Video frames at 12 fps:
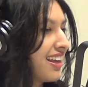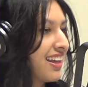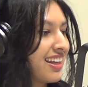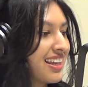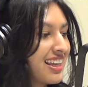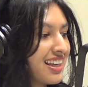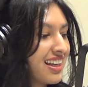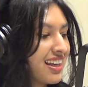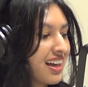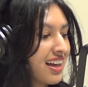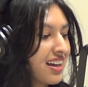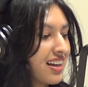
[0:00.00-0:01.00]
he
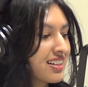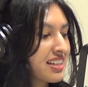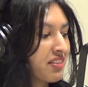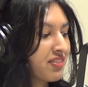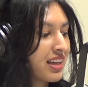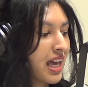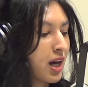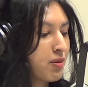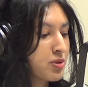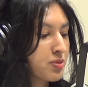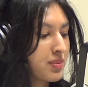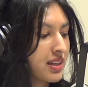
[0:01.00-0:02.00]
definitely
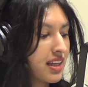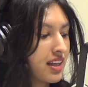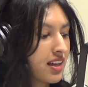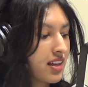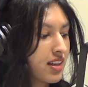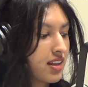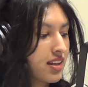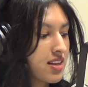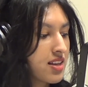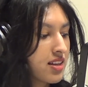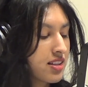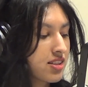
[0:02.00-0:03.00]
helped me
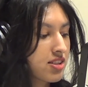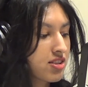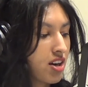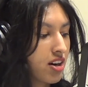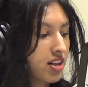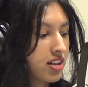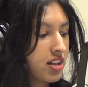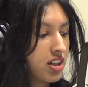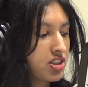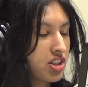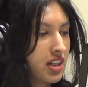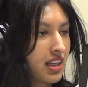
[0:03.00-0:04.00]
start a
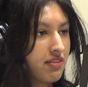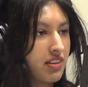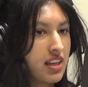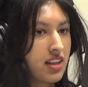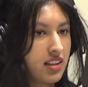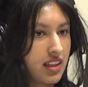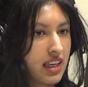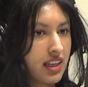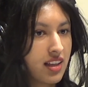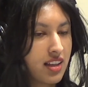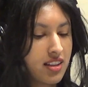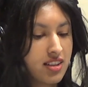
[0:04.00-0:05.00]
journey of healing